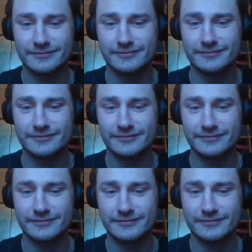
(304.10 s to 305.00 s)

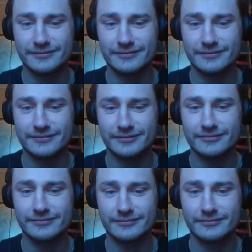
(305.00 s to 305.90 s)

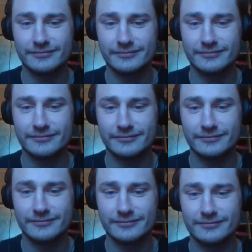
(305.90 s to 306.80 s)

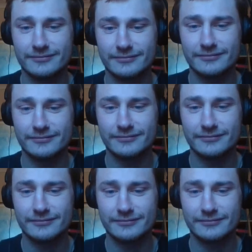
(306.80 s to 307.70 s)

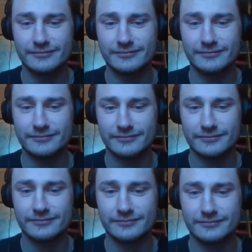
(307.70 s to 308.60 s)

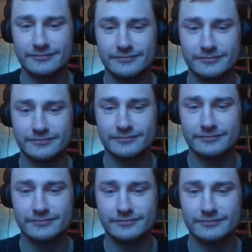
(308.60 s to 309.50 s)

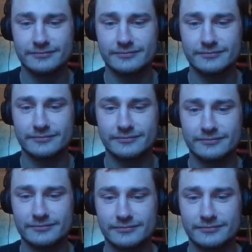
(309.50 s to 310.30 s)
This person isn't speaking.